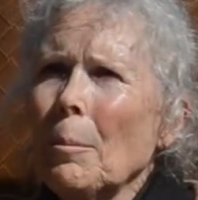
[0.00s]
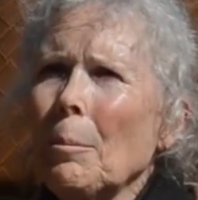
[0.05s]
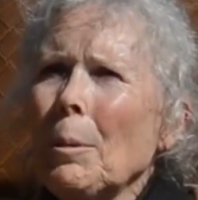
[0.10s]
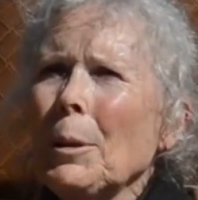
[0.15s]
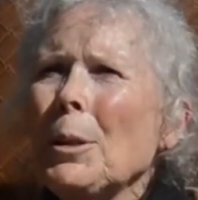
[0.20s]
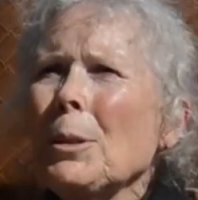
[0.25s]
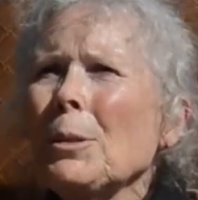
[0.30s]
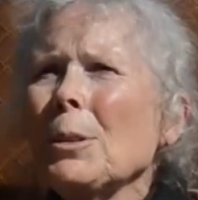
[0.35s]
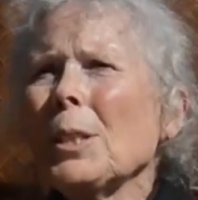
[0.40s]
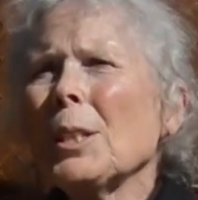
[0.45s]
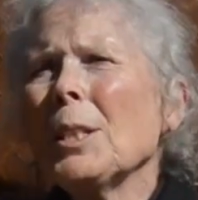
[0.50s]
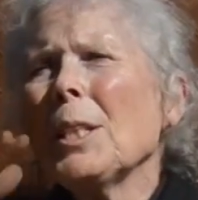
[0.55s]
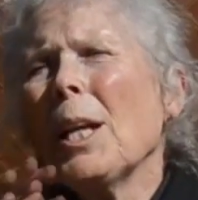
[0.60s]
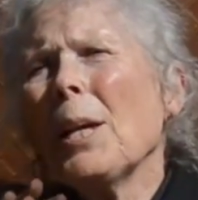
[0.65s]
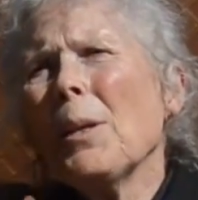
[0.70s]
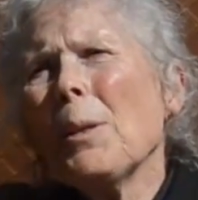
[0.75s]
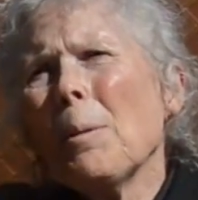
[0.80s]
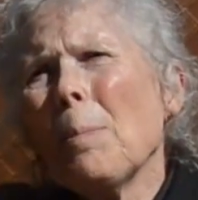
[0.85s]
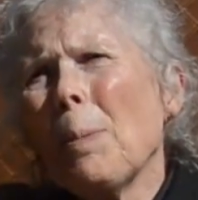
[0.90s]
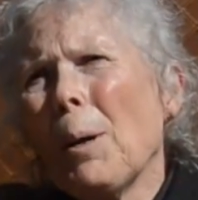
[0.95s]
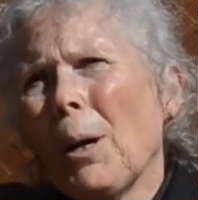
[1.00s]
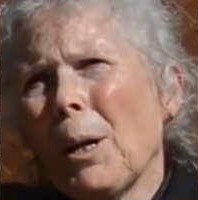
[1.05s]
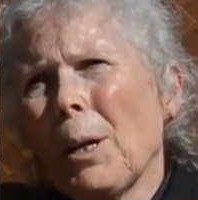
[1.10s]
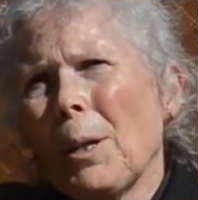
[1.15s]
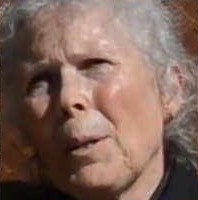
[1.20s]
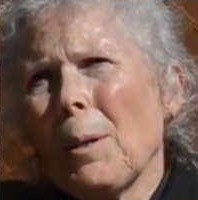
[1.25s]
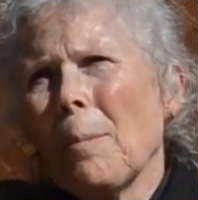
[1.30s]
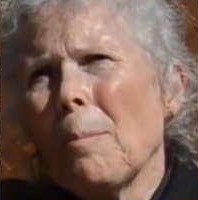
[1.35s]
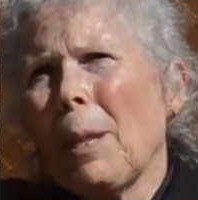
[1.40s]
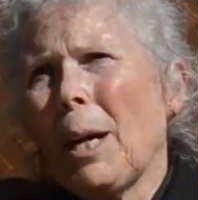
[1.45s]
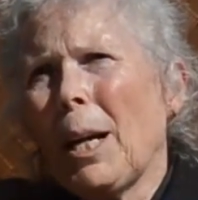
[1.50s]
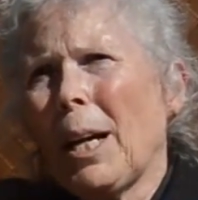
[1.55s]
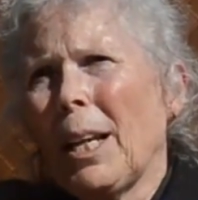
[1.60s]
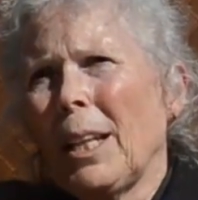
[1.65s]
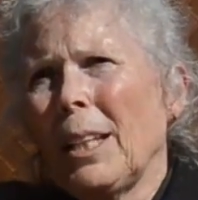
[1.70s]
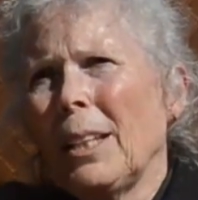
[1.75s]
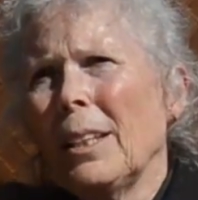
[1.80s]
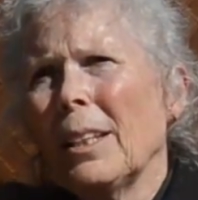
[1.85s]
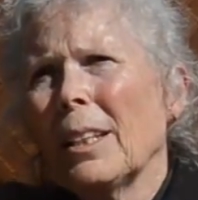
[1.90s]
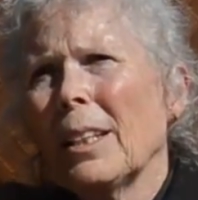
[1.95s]
But there's another part of the
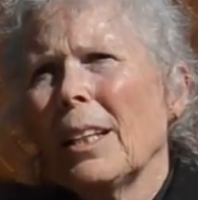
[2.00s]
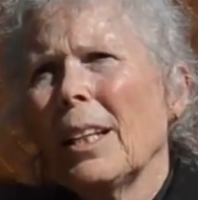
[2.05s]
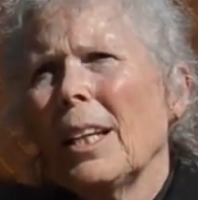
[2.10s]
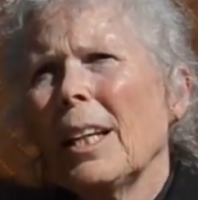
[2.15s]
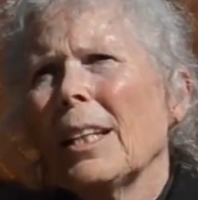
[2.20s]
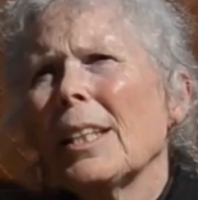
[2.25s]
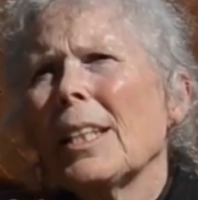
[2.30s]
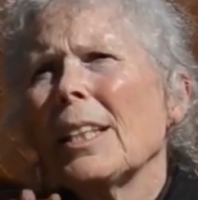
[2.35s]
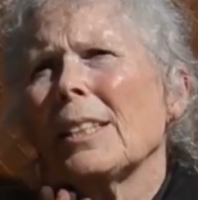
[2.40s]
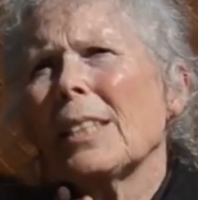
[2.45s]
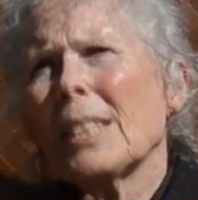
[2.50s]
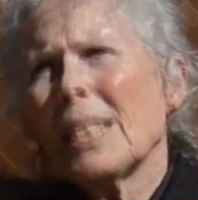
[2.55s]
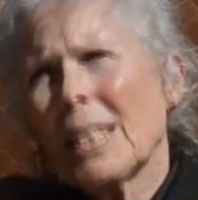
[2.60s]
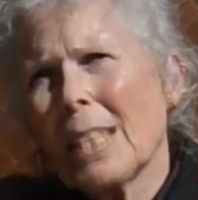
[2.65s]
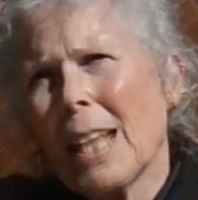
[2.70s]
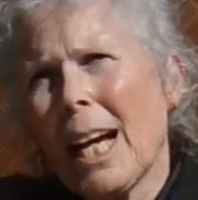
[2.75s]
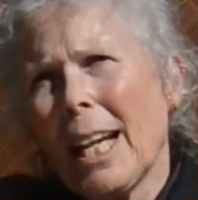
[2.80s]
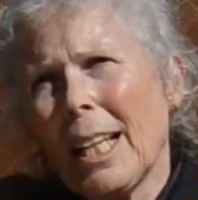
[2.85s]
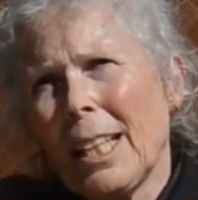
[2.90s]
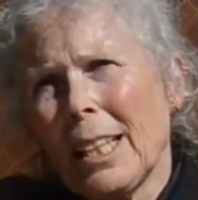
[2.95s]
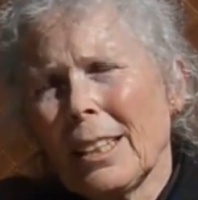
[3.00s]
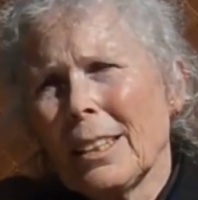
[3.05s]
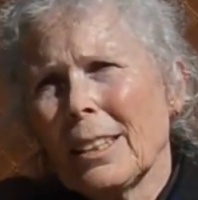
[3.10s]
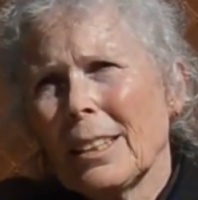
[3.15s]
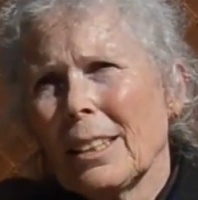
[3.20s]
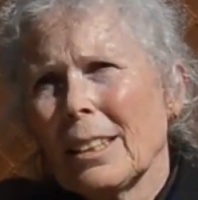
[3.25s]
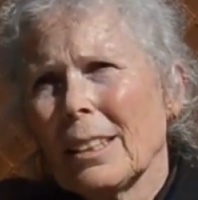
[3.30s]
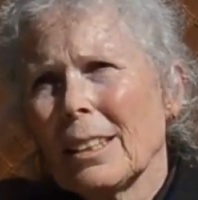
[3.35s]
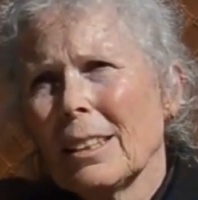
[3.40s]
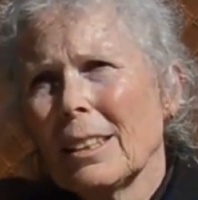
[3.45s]
mind that's silent.